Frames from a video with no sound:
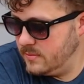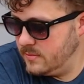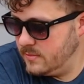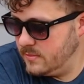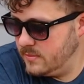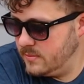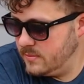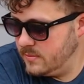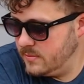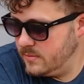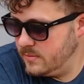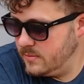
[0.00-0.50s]

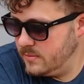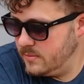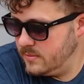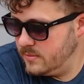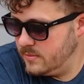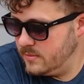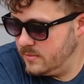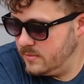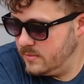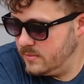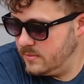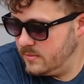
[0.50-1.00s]

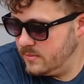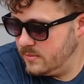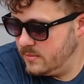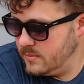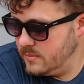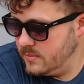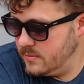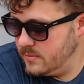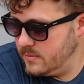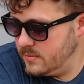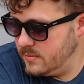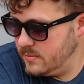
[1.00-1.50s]

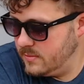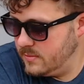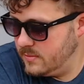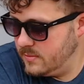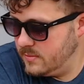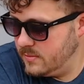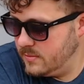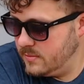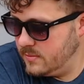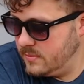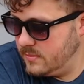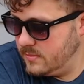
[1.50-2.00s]

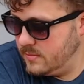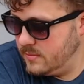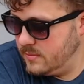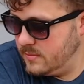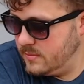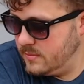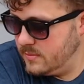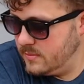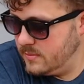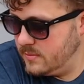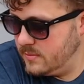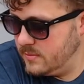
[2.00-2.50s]

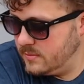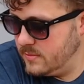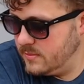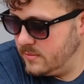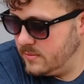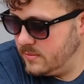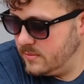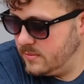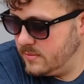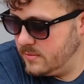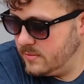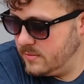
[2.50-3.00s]

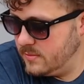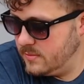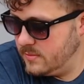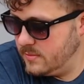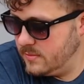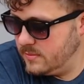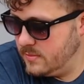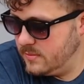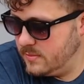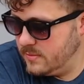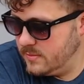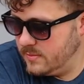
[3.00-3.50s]

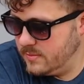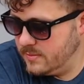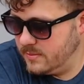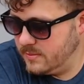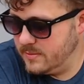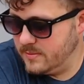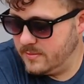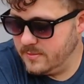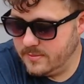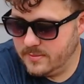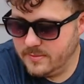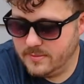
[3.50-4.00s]

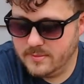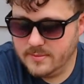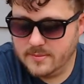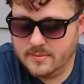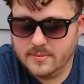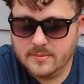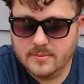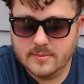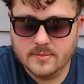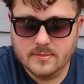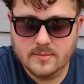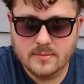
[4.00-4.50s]

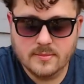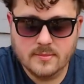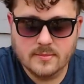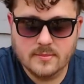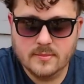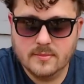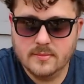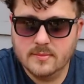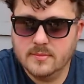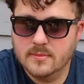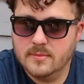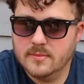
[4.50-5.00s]

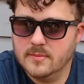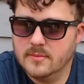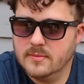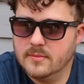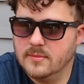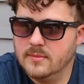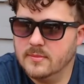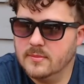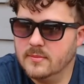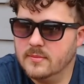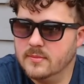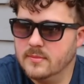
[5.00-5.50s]

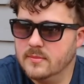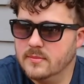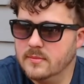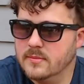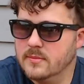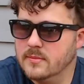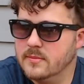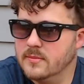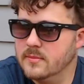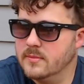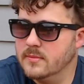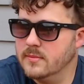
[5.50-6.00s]

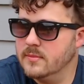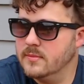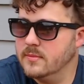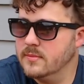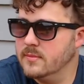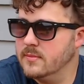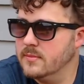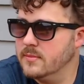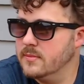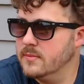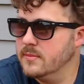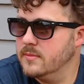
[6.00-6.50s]

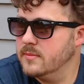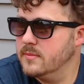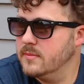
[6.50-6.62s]
[no speech]